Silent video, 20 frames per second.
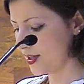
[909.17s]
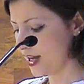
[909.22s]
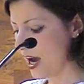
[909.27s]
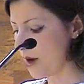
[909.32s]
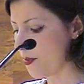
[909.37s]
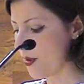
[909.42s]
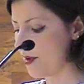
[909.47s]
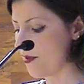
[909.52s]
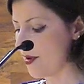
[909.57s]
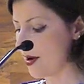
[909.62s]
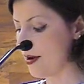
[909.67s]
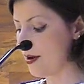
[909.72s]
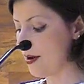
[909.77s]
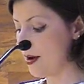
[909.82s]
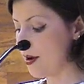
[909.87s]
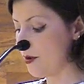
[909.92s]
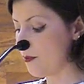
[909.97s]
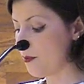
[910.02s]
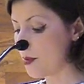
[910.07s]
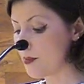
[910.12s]
However,
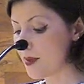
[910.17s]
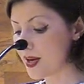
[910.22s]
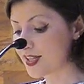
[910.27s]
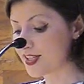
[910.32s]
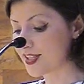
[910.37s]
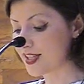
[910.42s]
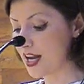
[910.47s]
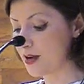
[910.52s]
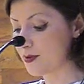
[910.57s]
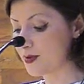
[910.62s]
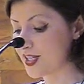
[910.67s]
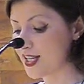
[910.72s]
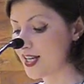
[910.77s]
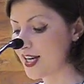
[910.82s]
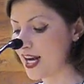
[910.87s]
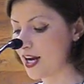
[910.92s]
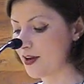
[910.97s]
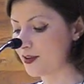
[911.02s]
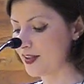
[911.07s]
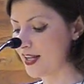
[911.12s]
we must now
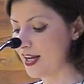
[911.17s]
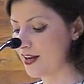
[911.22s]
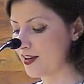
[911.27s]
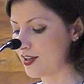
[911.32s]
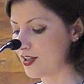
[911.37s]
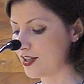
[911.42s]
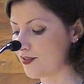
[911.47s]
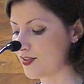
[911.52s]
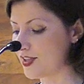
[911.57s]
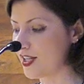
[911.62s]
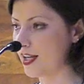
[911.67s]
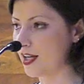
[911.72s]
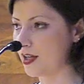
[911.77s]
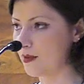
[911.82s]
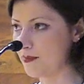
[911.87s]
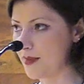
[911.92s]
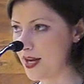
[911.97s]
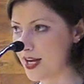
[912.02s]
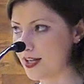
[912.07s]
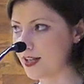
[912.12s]
seek out narratives that
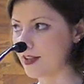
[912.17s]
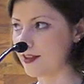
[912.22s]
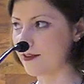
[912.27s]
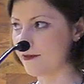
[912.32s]
can make